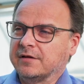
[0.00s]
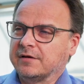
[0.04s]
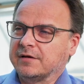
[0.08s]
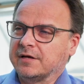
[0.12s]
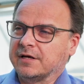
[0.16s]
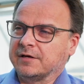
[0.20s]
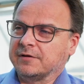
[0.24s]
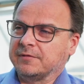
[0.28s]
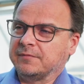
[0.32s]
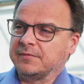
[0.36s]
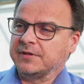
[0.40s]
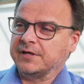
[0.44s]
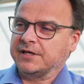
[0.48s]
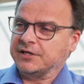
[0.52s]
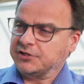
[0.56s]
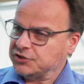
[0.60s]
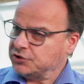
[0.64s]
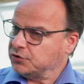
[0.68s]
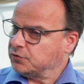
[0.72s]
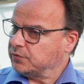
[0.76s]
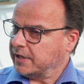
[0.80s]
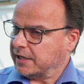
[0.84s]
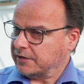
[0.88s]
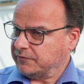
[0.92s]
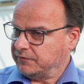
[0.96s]
The
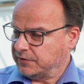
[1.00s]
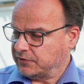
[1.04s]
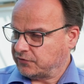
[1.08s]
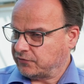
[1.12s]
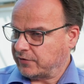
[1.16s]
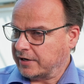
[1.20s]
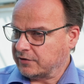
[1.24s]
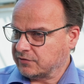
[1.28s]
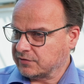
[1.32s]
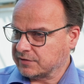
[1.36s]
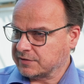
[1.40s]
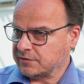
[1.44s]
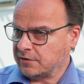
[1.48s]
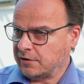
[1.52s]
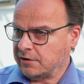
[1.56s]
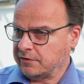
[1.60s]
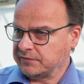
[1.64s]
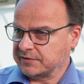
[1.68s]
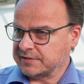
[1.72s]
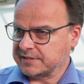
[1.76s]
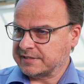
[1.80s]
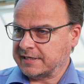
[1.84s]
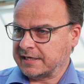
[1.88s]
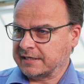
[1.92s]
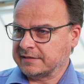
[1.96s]
issue that we try to solve
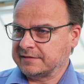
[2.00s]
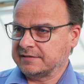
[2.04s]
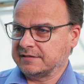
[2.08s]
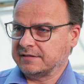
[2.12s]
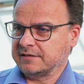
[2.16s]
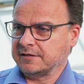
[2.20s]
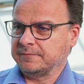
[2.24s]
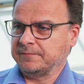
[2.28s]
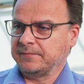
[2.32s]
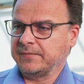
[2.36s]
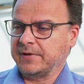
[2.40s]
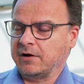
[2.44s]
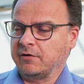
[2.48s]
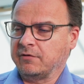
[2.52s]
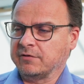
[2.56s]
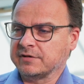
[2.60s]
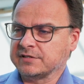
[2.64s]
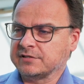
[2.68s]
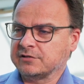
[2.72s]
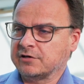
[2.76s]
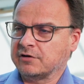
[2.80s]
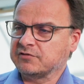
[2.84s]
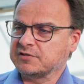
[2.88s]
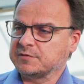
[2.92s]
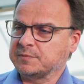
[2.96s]
is that our
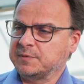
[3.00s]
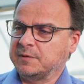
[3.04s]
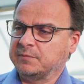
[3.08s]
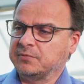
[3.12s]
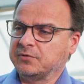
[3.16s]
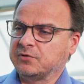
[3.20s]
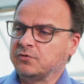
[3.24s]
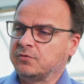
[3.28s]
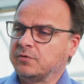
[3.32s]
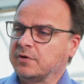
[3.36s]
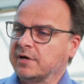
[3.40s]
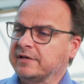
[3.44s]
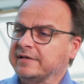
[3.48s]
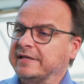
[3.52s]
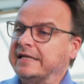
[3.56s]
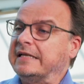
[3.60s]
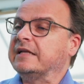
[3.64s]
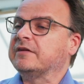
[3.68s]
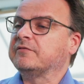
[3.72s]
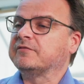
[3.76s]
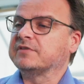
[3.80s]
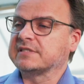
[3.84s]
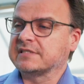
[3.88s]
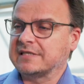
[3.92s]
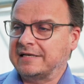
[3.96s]
service people who are
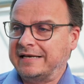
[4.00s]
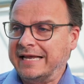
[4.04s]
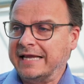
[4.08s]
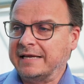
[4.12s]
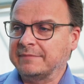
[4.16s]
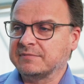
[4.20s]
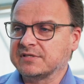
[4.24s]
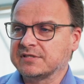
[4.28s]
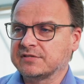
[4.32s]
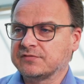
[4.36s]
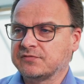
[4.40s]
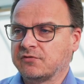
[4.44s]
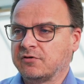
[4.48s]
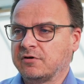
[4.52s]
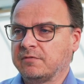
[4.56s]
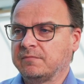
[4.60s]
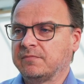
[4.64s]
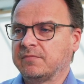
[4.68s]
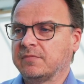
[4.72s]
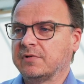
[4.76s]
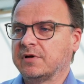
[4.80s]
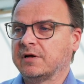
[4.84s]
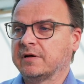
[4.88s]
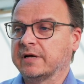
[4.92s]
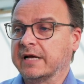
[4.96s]
dealing with claims
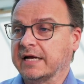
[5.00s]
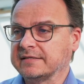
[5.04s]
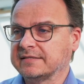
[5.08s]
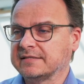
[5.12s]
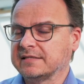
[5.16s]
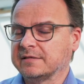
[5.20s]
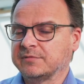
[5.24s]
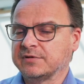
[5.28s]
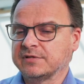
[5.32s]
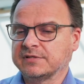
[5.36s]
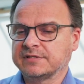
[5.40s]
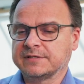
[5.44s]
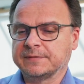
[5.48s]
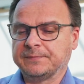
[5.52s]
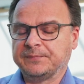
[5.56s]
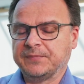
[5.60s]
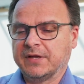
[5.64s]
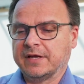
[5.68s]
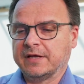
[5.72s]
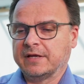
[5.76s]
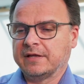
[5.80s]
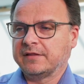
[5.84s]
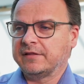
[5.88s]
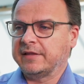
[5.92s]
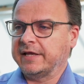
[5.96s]
from customers,
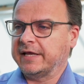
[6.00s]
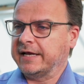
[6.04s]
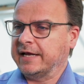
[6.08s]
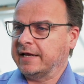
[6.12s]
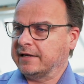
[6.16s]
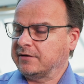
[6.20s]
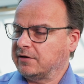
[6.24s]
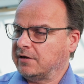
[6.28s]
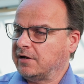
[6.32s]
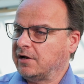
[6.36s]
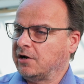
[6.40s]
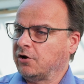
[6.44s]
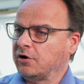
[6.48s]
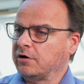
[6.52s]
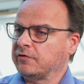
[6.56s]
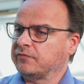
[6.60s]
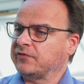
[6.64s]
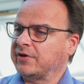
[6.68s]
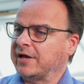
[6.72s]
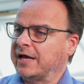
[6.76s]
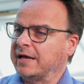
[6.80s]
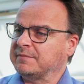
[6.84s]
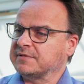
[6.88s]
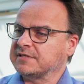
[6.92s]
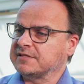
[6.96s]
they get a lot of
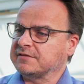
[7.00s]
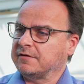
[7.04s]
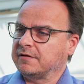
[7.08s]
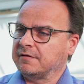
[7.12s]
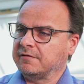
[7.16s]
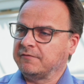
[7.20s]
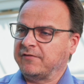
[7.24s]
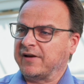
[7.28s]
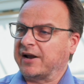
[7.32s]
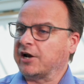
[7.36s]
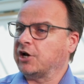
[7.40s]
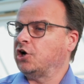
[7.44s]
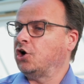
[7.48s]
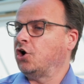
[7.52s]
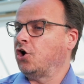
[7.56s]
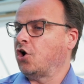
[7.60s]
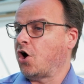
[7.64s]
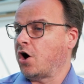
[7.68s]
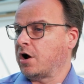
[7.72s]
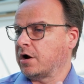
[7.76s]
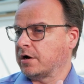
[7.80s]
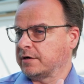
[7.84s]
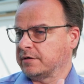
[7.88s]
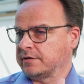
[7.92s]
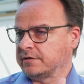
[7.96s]
times very
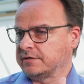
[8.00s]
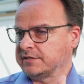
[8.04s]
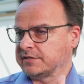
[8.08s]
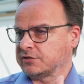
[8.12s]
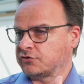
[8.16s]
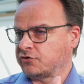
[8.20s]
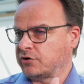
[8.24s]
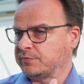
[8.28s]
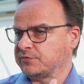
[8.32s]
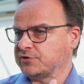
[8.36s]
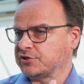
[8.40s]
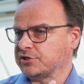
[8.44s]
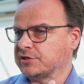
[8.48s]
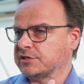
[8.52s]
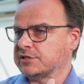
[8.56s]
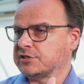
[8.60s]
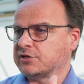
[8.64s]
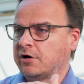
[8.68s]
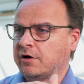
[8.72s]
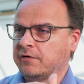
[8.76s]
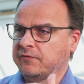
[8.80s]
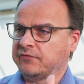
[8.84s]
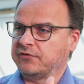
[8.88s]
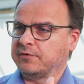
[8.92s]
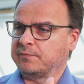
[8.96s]
long descriptions
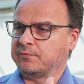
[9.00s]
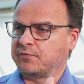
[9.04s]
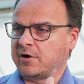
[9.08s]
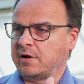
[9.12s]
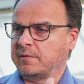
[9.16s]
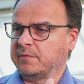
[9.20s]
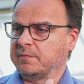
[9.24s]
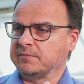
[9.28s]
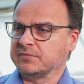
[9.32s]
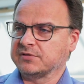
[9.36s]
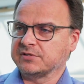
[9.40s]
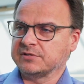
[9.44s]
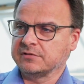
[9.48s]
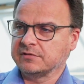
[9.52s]
of the problems,